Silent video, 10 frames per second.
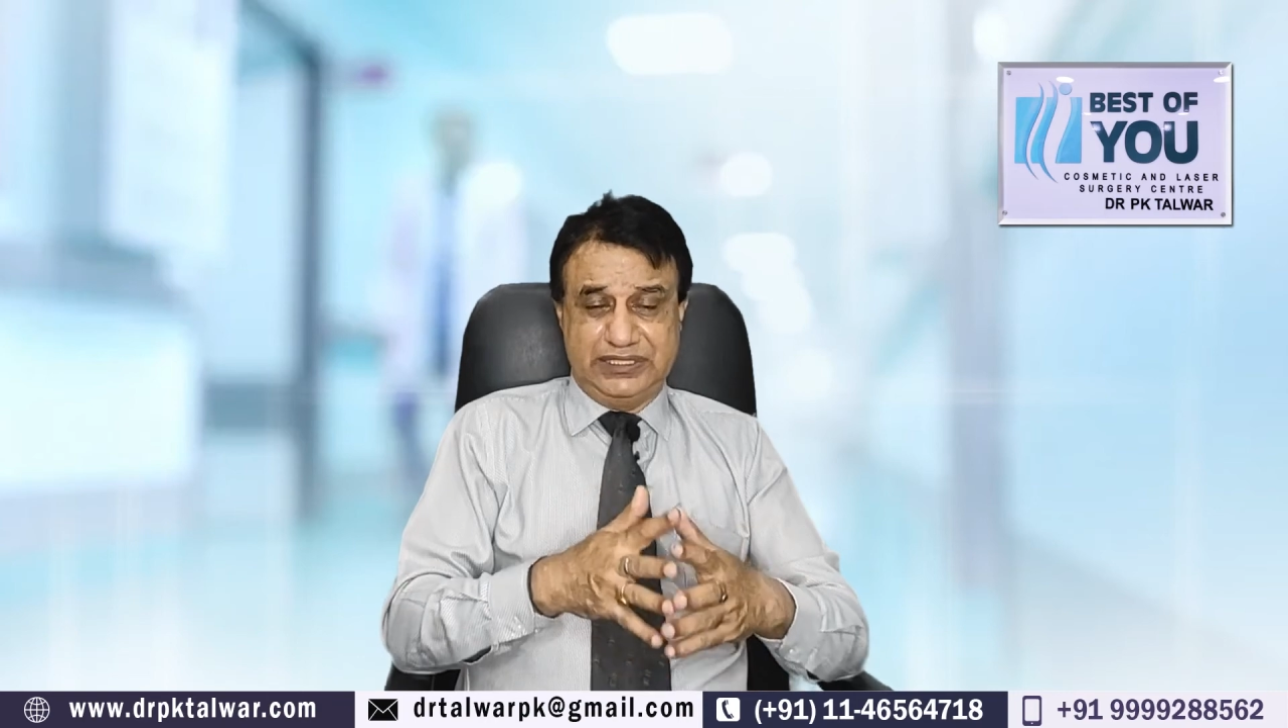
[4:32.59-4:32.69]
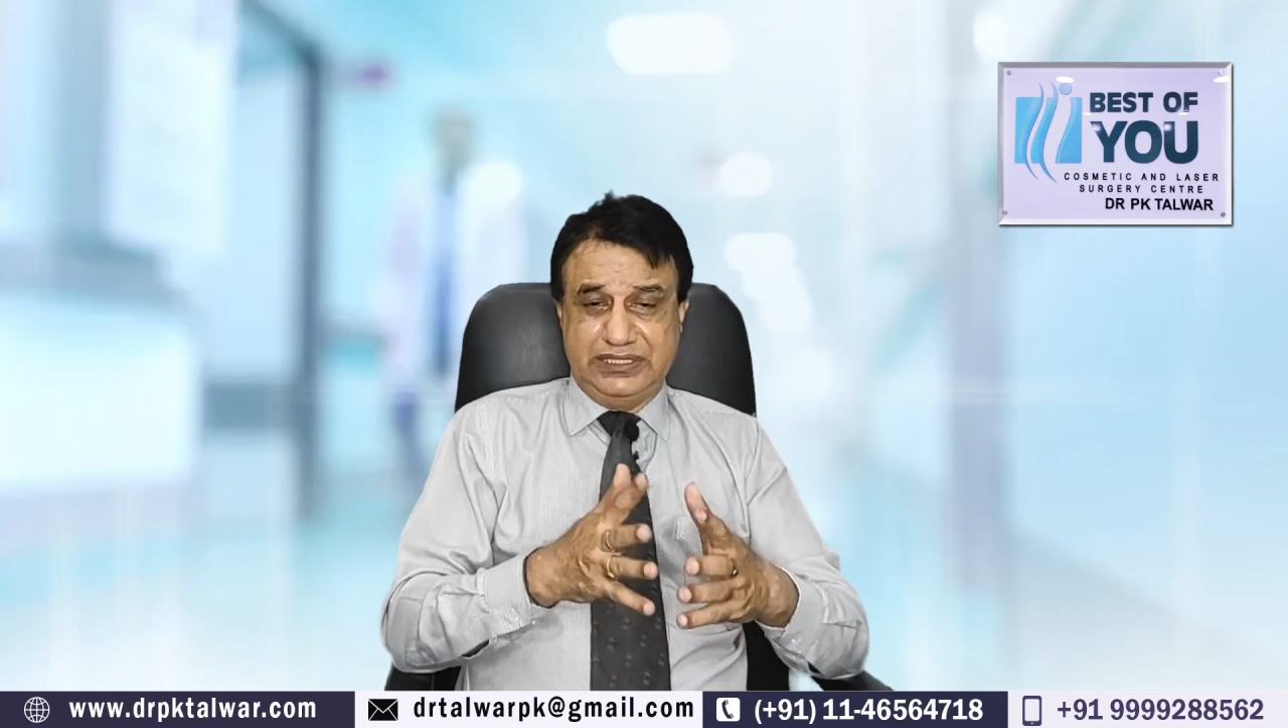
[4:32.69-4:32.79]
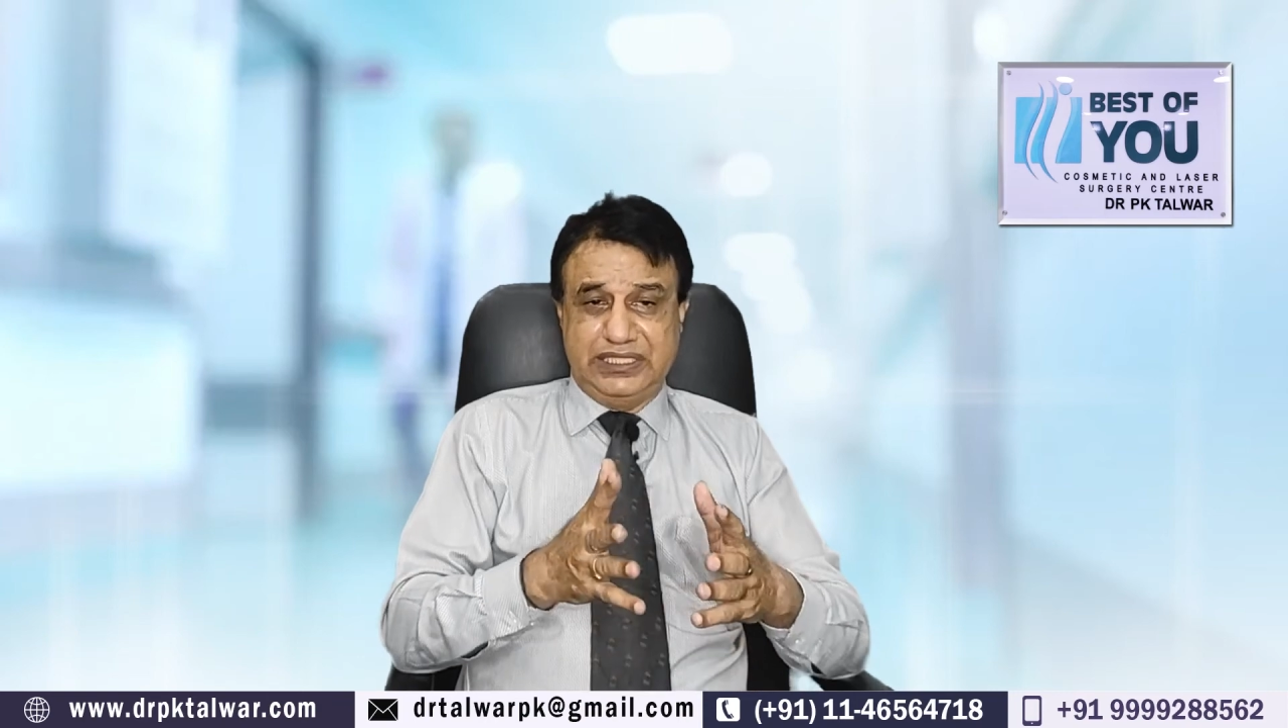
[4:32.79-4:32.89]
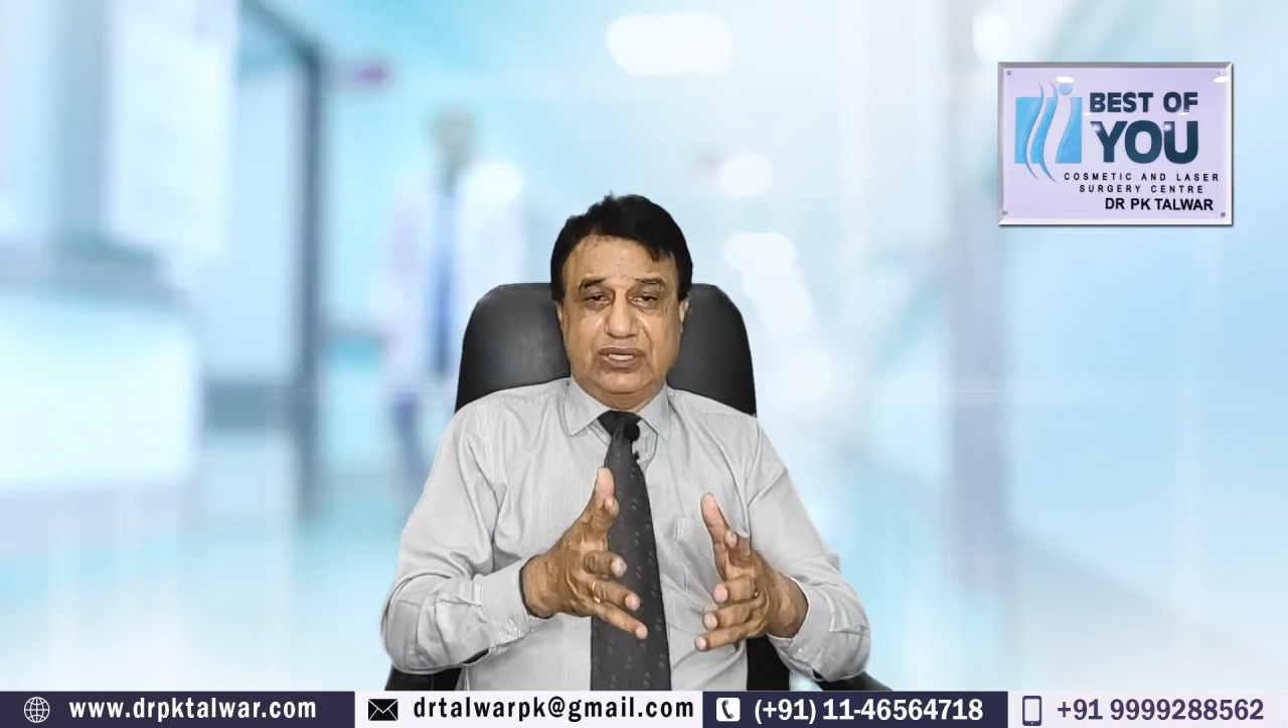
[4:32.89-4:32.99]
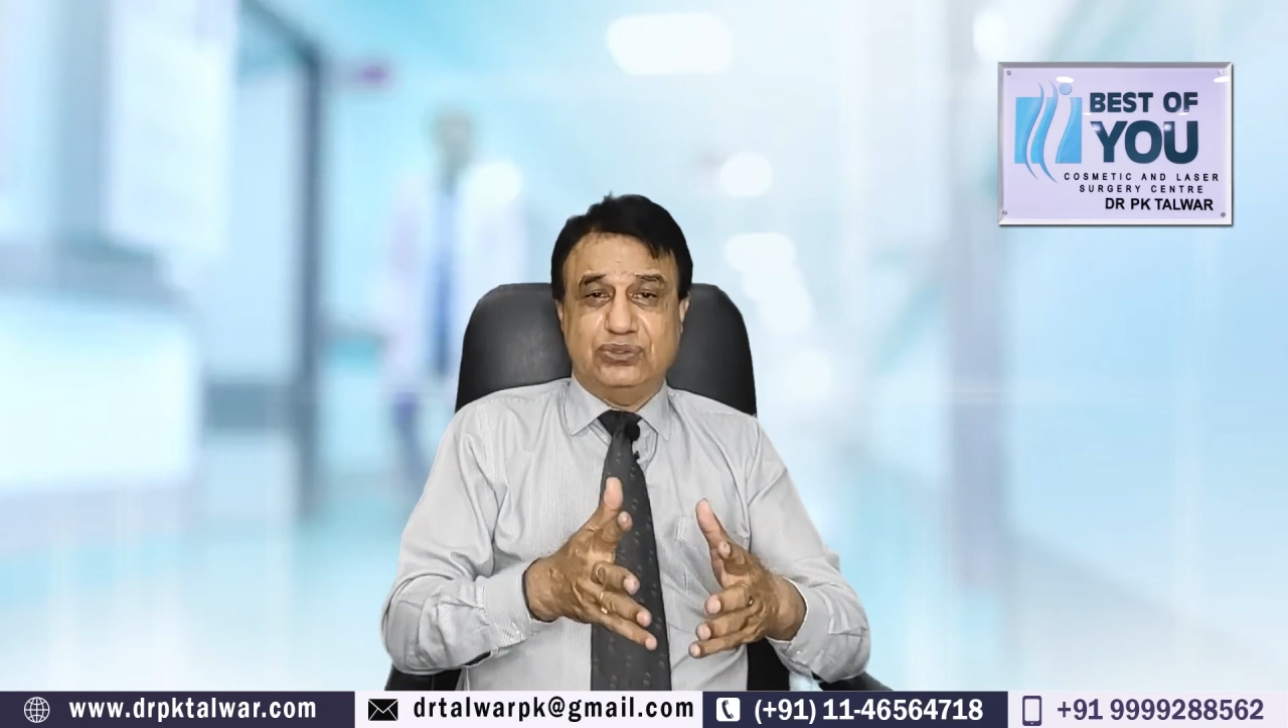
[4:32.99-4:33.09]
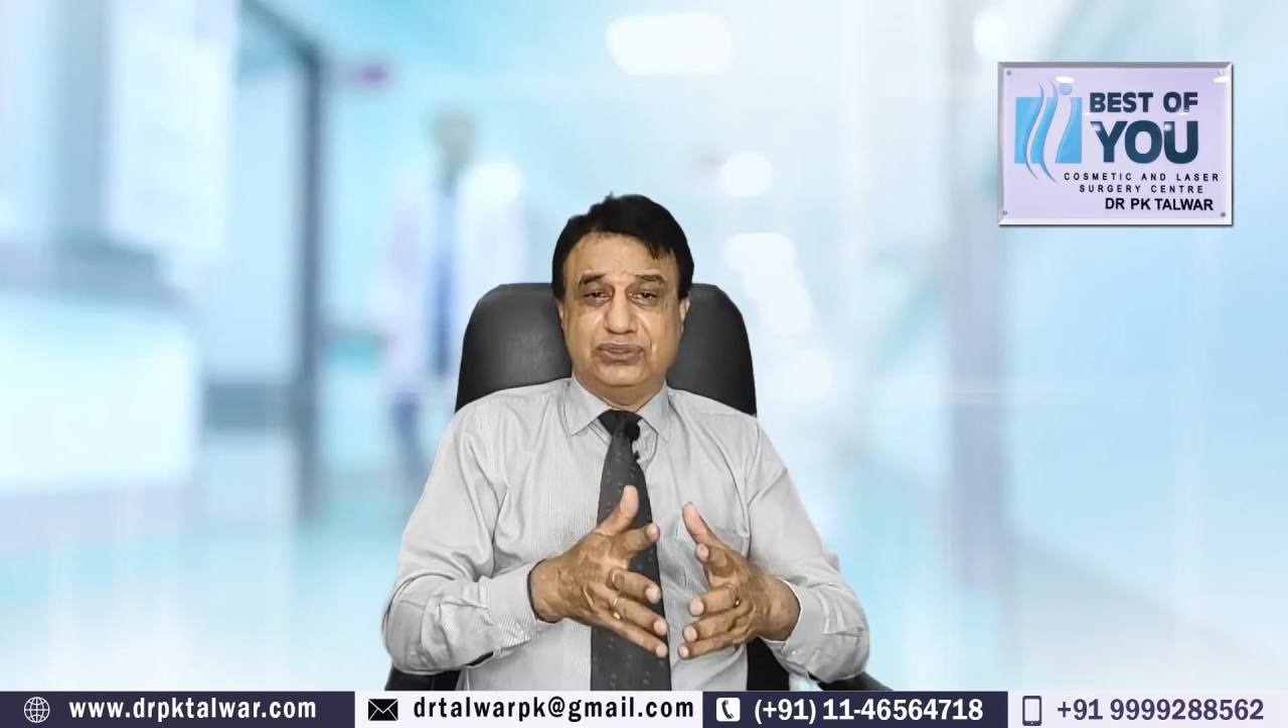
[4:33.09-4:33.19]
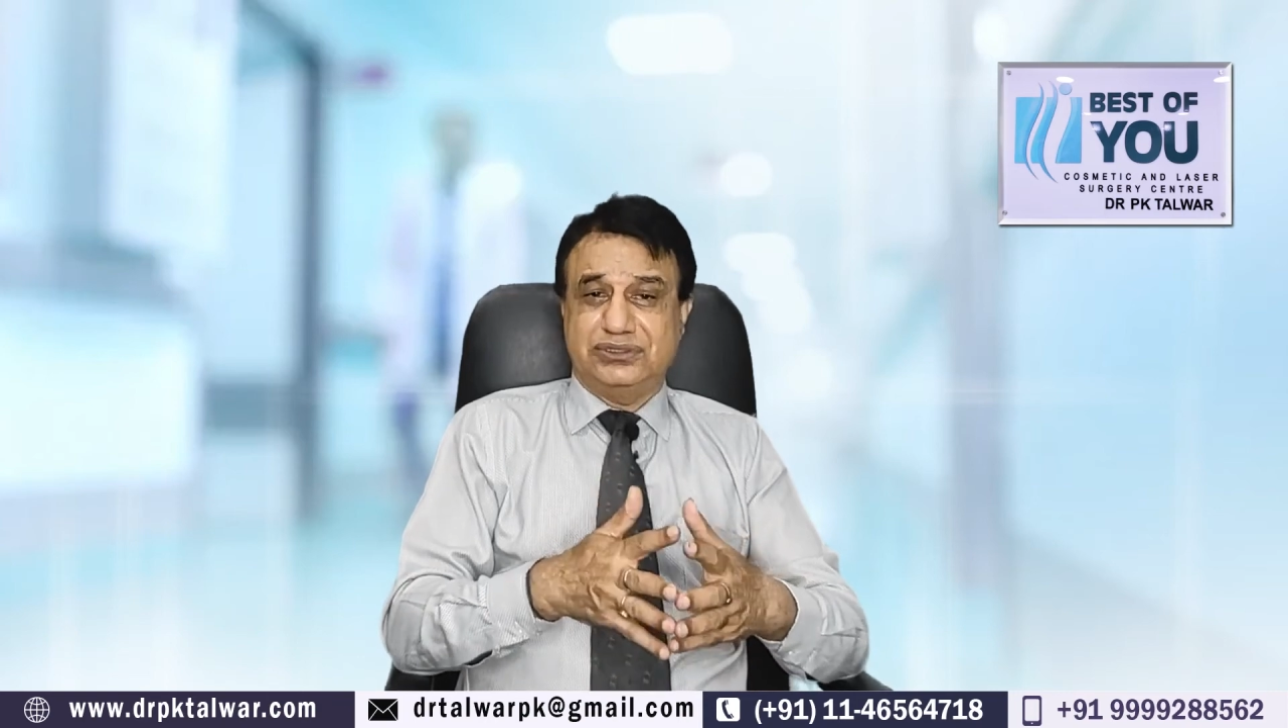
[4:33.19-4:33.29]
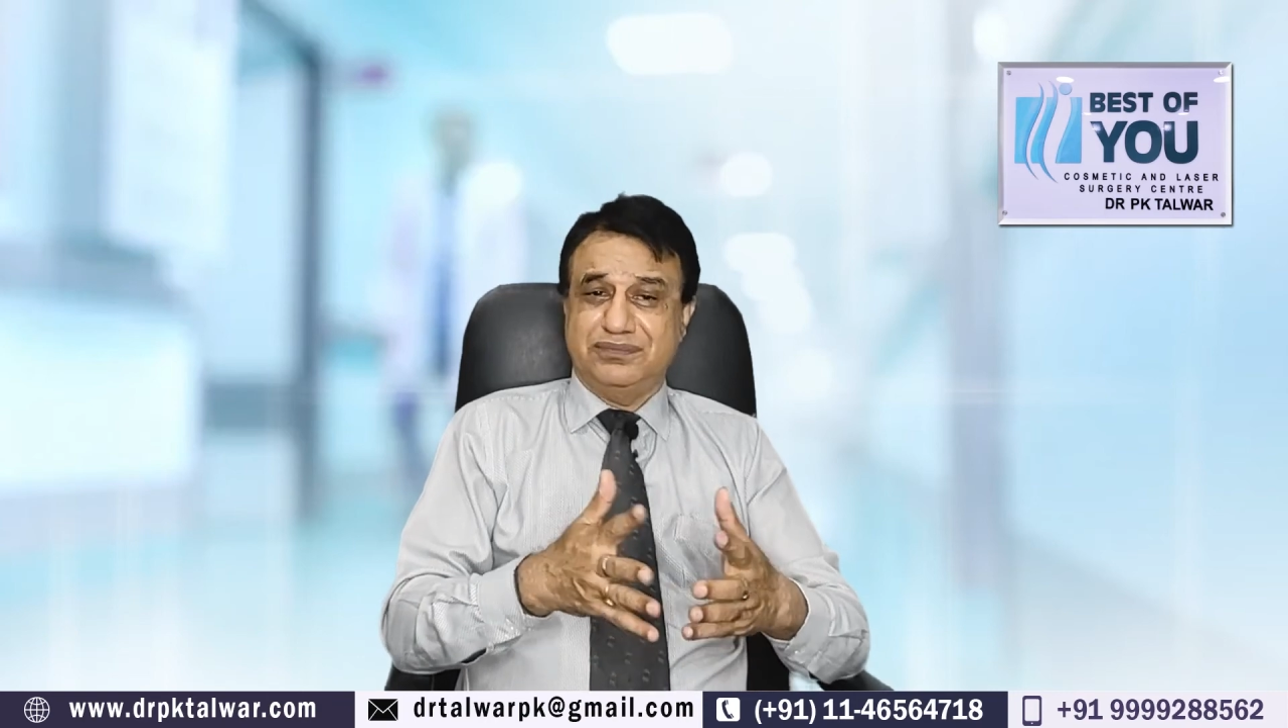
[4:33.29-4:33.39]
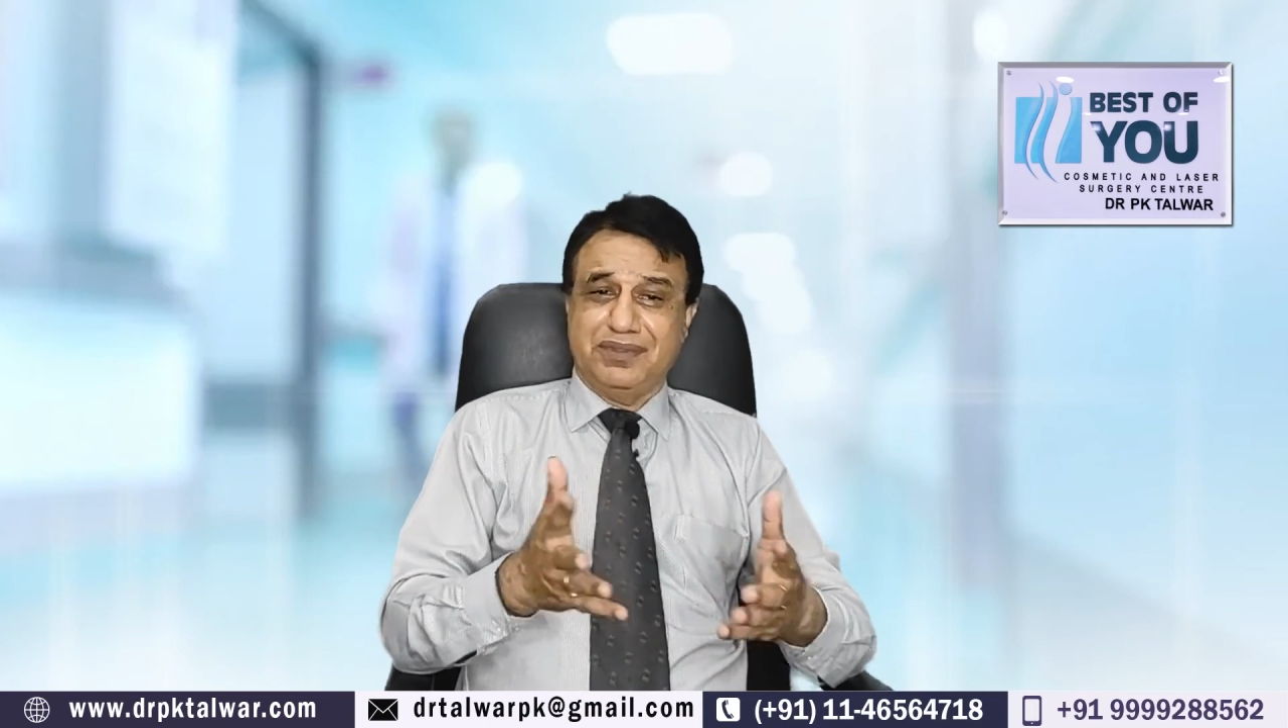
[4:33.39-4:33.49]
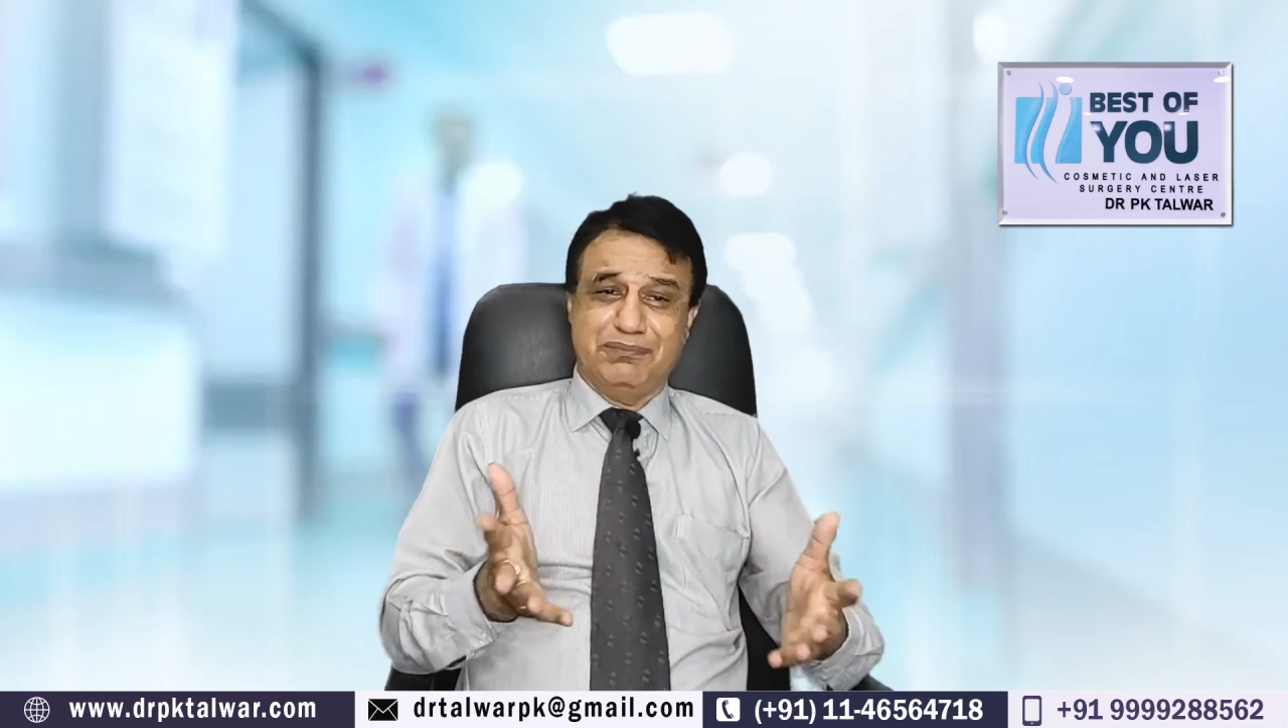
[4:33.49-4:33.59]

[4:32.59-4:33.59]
any doubts,